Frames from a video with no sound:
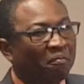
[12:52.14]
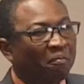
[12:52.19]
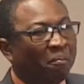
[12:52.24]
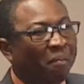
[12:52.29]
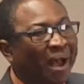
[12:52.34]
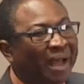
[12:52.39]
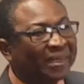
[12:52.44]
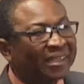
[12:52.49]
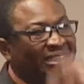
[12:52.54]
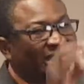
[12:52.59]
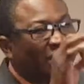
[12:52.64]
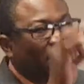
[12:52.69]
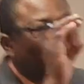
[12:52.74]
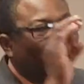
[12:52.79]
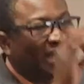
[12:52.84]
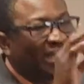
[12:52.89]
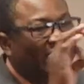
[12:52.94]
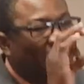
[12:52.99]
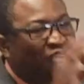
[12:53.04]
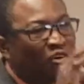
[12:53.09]
Mark
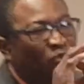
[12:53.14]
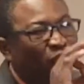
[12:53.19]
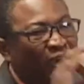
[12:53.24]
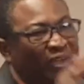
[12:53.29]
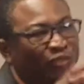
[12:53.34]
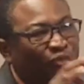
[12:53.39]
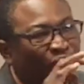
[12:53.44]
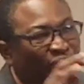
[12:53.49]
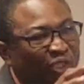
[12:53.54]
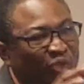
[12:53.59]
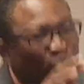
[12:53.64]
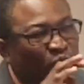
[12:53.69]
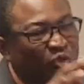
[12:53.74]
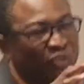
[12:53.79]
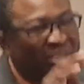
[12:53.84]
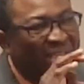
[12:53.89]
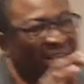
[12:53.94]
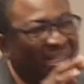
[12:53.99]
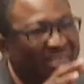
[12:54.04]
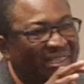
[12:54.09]
chapter 11, verse 22
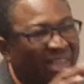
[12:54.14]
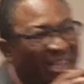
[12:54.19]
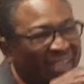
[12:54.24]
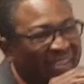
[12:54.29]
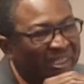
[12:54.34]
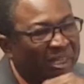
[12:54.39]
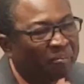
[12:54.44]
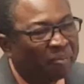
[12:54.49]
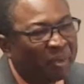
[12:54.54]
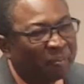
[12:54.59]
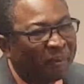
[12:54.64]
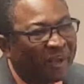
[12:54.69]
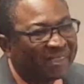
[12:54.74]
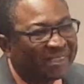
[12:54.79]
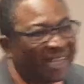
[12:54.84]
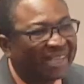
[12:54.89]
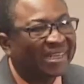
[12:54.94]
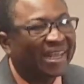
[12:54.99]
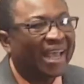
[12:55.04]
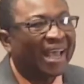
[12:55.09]
says, The people
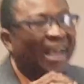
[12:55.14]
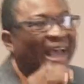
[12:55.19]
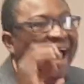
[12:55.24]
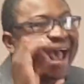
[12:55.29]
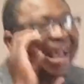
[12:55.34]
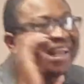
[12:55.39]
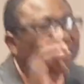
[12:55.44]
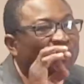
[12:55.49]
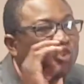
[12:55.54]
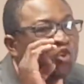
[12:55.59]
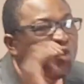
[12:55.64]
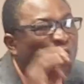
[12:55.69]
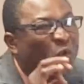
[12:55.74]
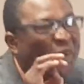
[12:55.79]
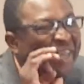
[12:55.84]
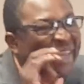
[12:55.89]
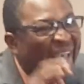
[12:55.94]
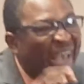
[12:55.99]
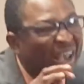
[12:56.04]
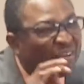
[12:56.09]
said, And you
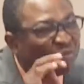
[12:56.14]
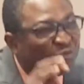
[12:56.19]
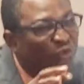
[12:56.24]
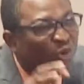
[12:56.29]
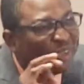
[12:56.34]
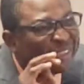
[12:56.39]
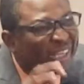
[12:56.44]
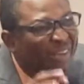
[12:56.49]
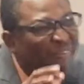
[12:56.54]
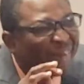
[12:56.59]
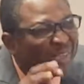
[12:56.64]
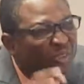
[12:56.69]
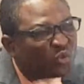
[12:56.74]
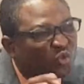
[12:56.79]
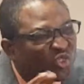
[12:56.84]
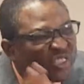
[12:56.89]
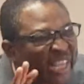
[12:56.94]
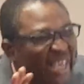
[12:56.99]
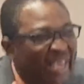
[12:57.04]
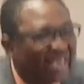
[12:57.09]
will have whatever you
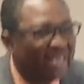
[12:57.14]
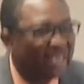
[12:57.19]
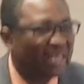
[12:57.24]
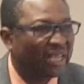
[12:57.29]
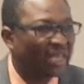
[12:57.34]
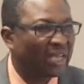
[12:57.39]
say.